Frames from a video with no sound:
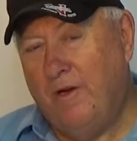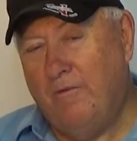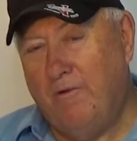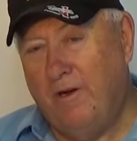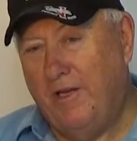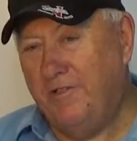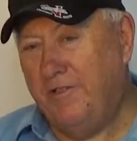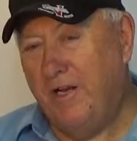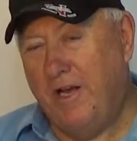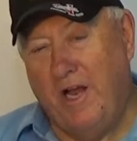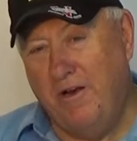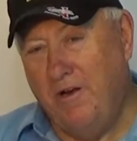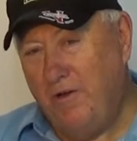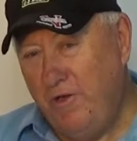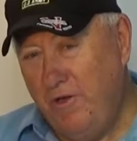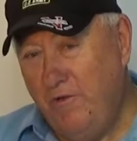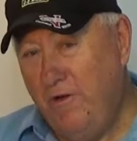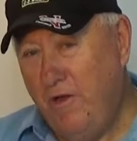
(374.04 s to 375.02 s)
Rich, and I
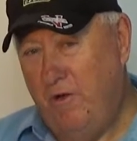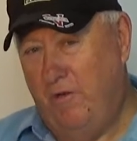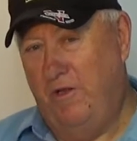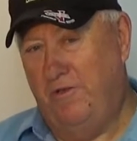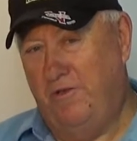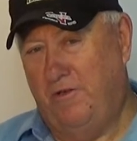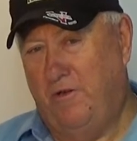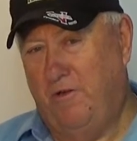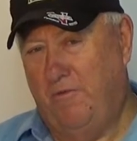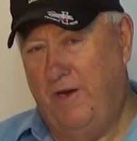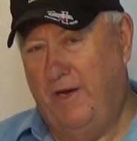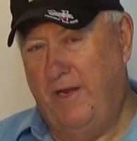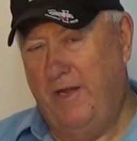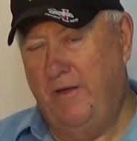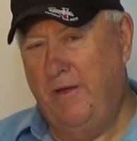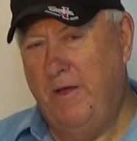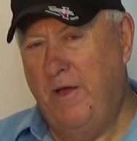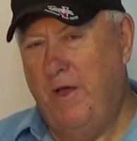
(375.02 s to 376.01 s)
know you know this
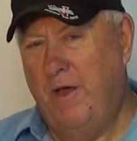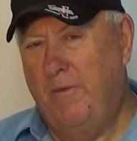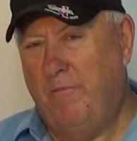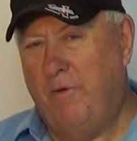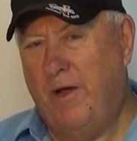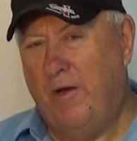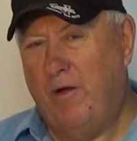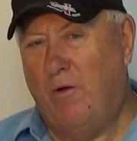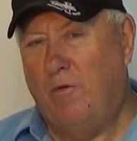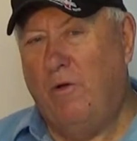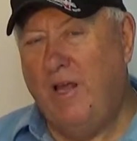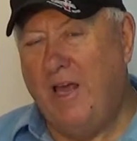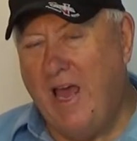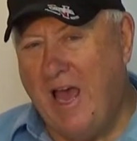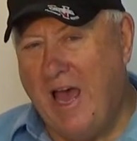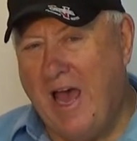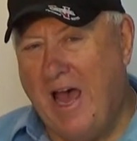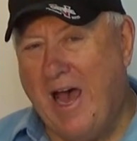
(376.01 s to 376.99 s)
already, but only
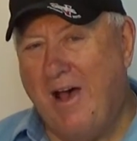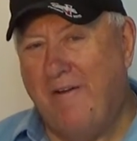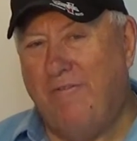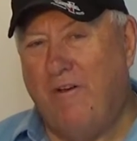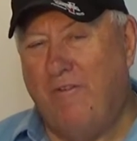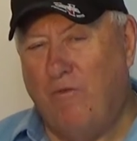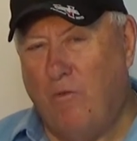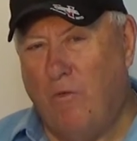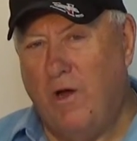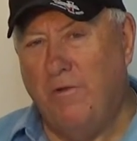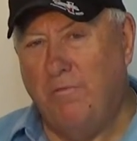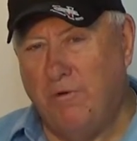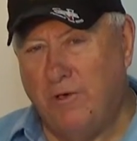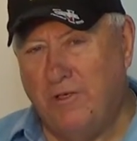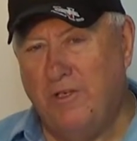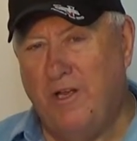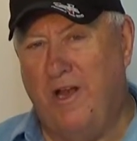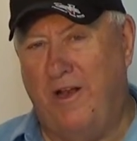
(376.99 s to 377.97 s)
half of
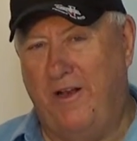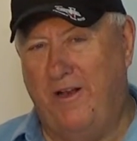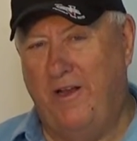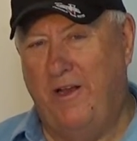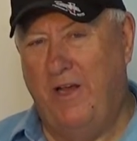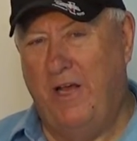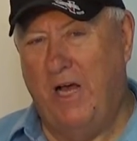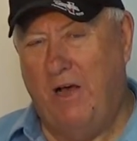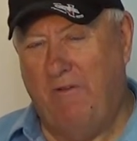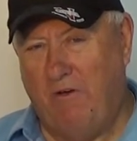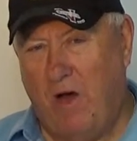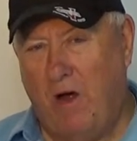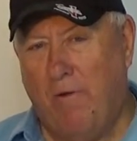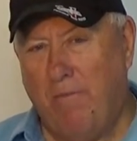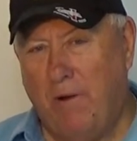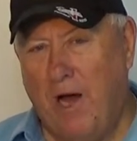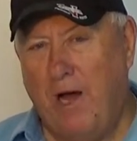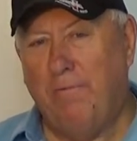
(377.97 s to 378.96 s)
1% of
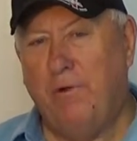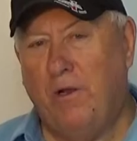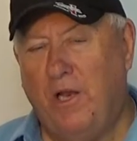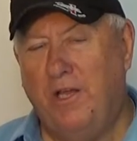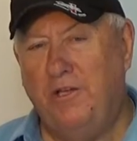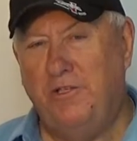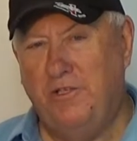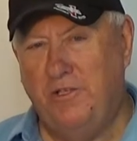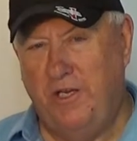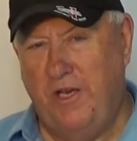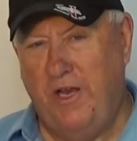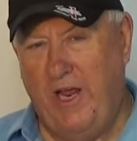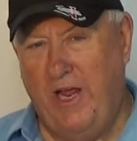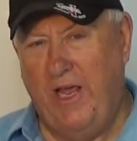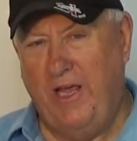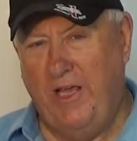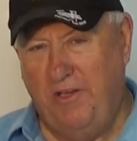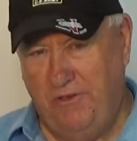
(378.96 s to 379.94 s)
our population
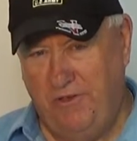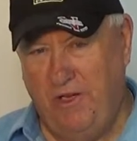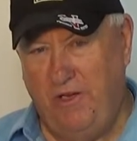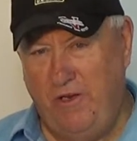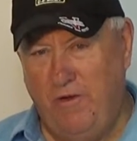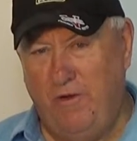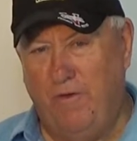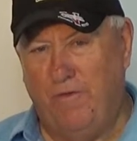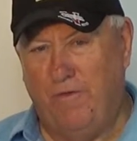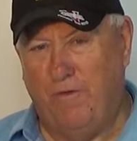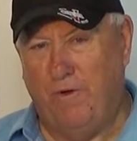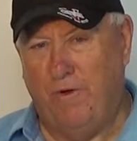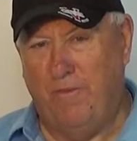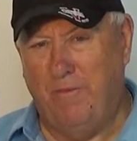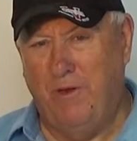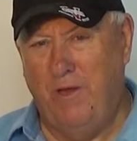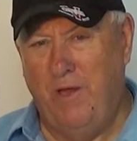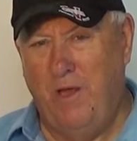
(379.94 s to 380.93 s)
today is in uniform.
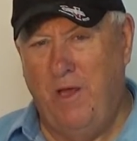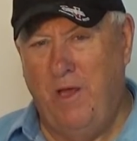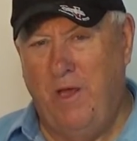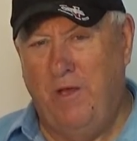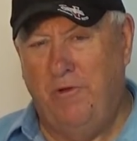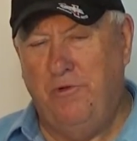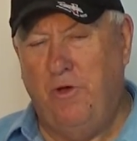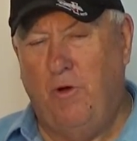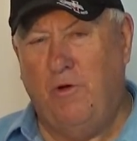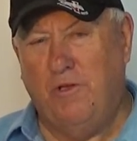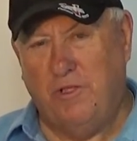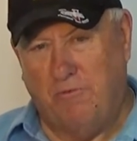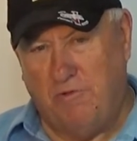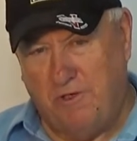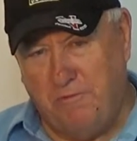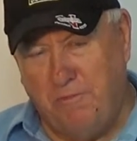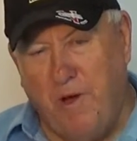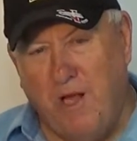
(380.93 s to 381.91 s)
So it's a
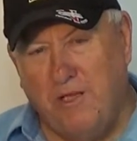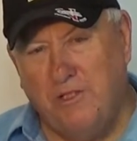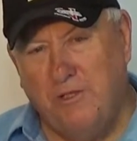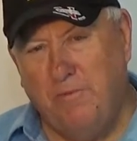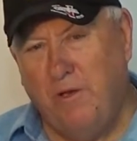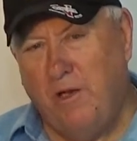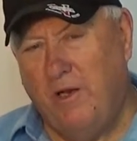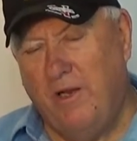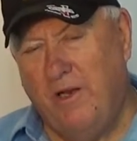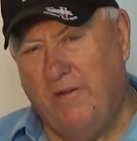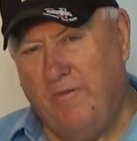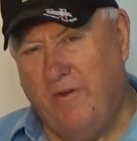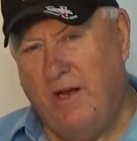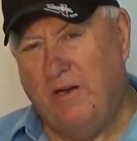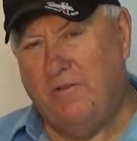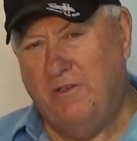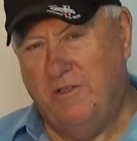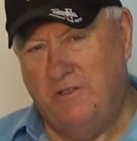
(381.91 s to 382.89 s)
responsibility of
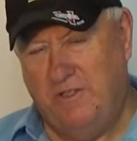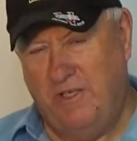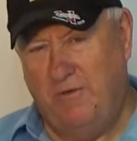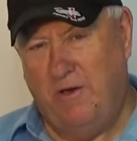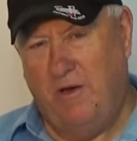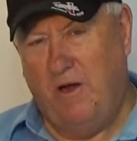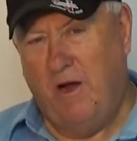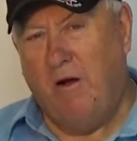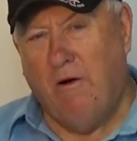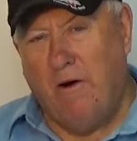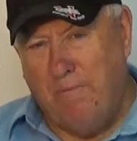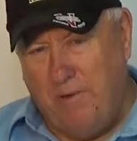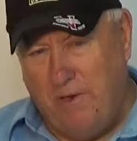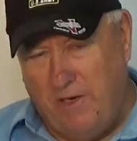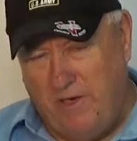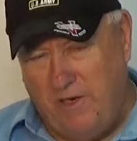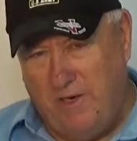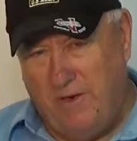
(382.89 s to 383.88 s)
veterans, in our
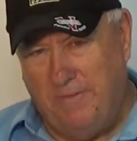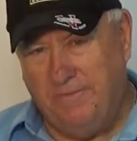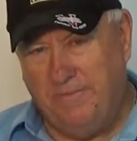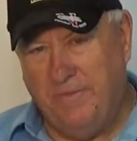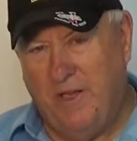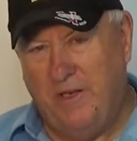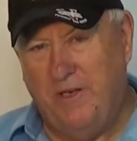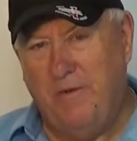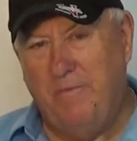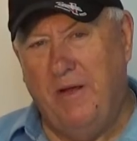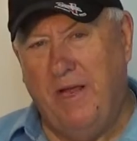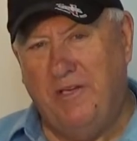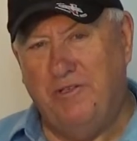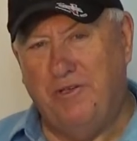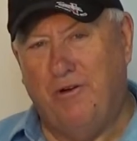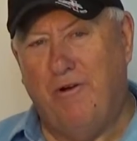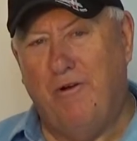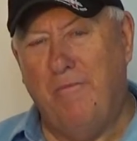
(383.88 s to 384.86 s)
opinion, to make
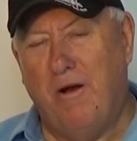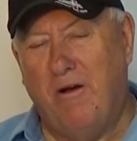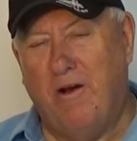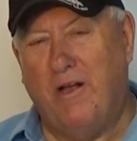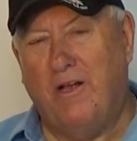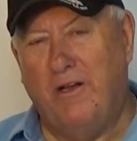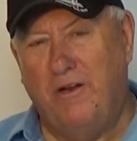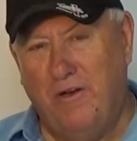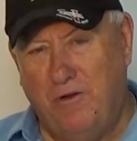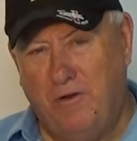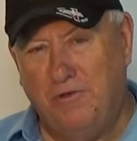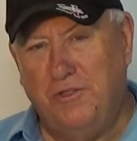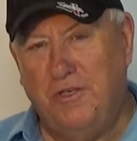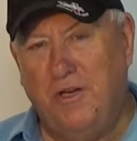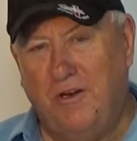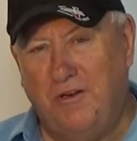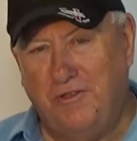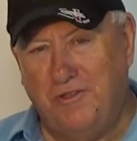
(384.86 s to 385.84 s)
sure America knows
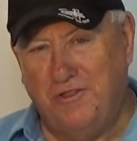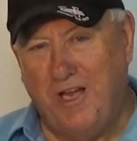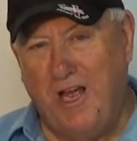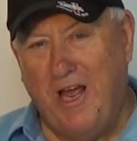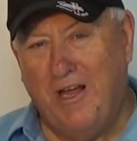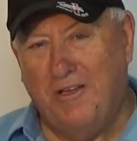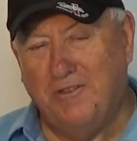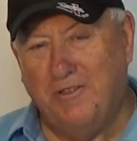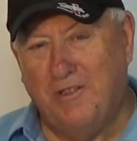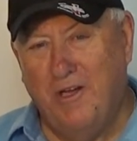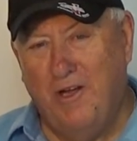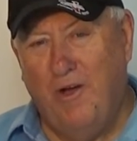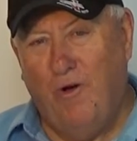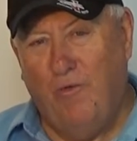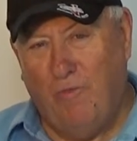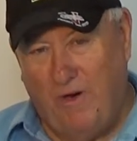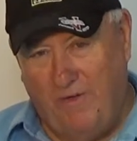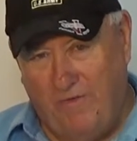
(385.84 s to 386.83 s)
and understands
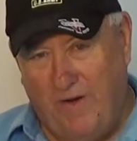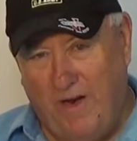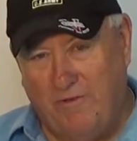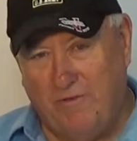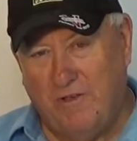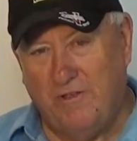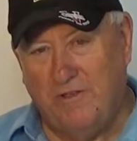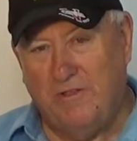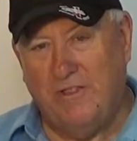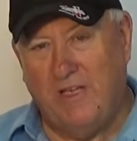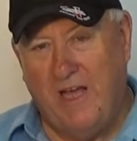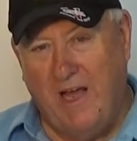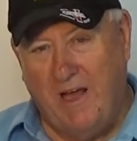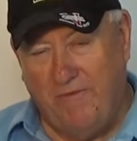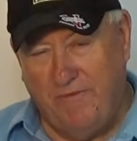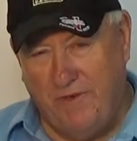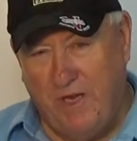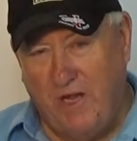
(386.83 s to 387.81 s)
what veterans
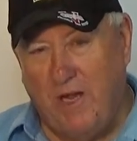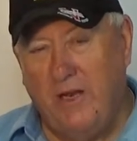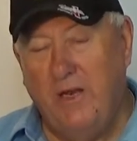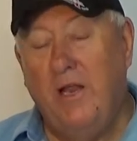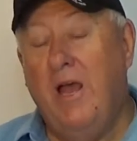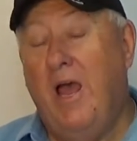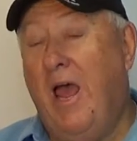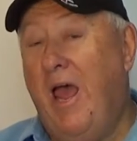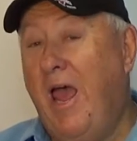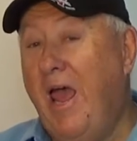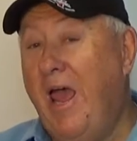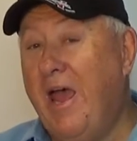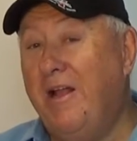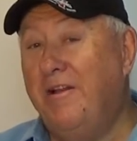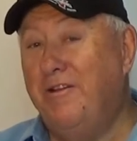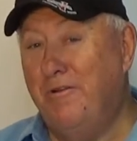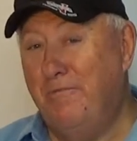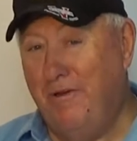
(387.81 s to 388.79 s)
have done
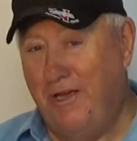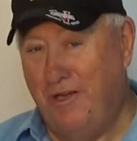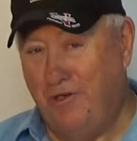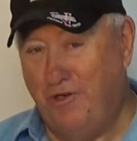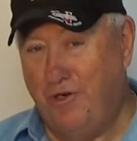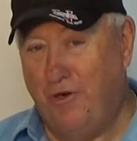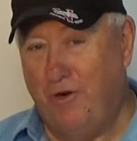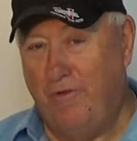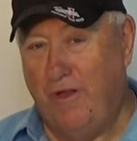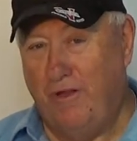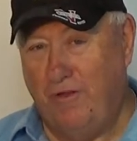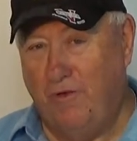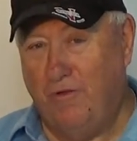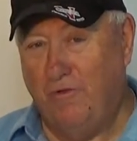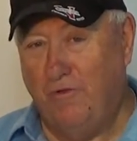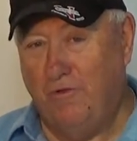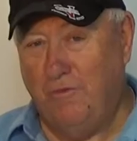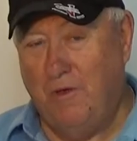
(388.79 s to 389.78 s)
and to make sure that
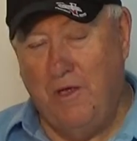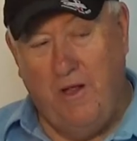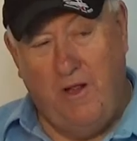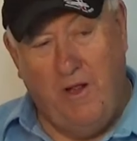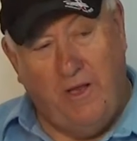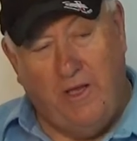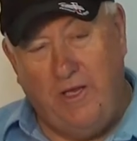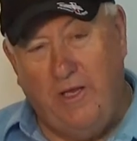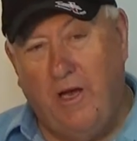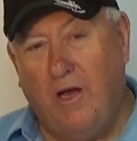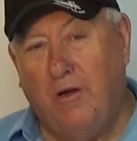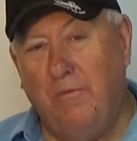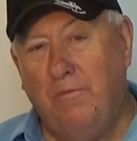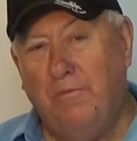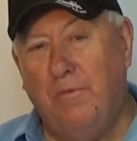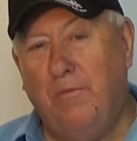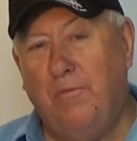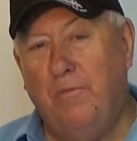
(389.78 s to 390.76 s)
those
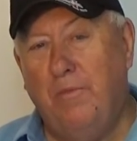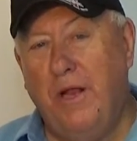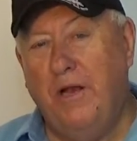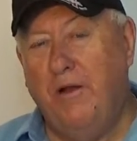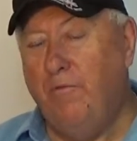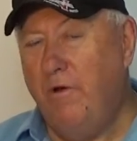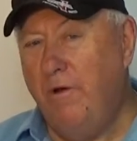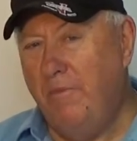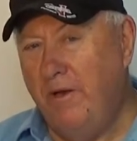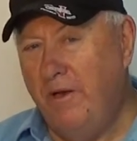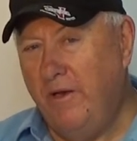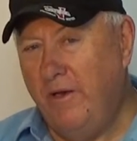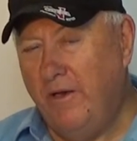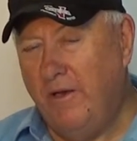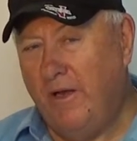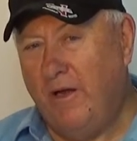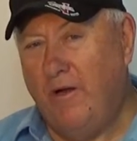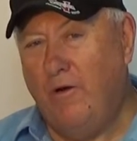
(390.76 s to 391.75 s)
young men and
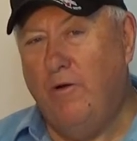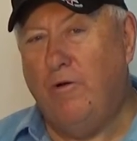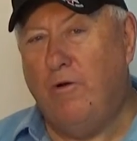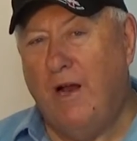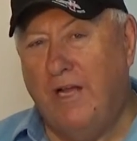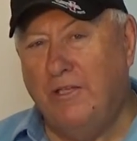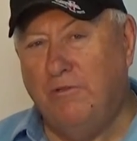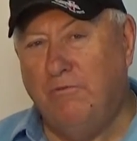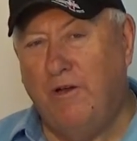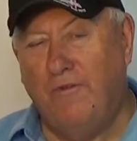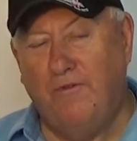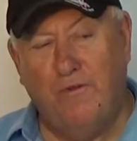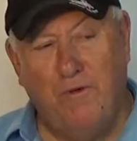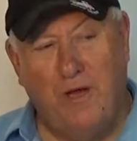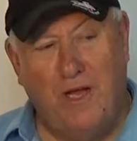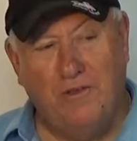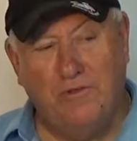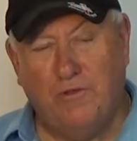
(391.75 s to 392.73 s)
women uh, who graduate
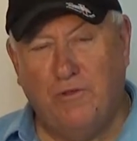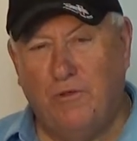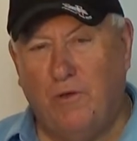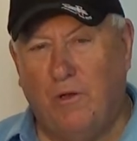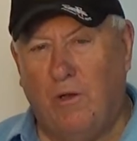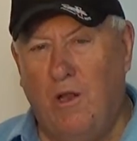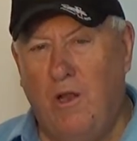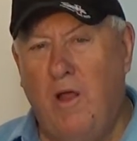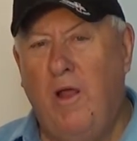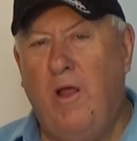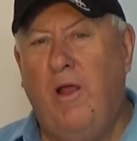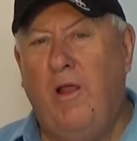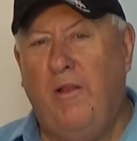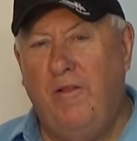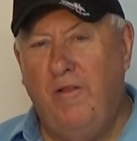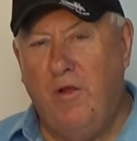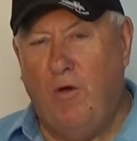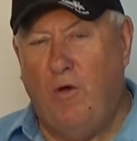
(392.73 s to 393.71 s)
from high school
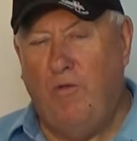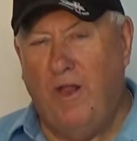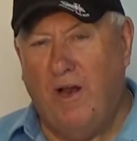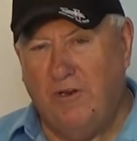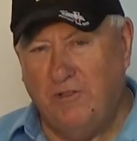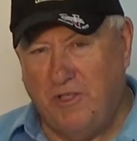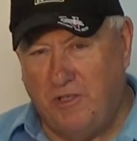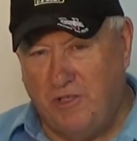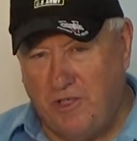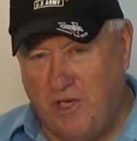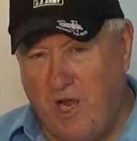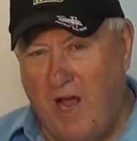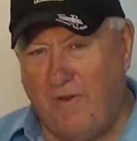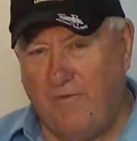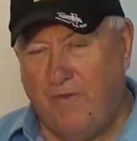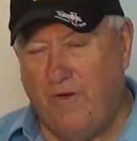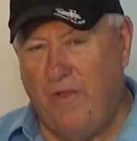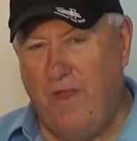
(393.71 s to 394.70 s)
know there's a
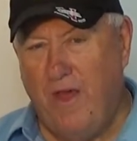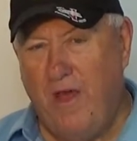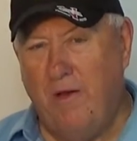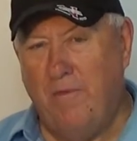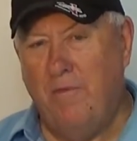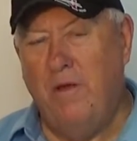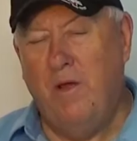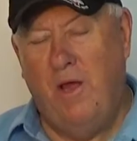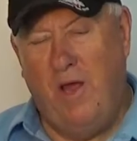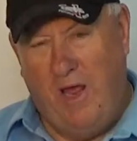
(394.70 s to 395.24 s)
shot for them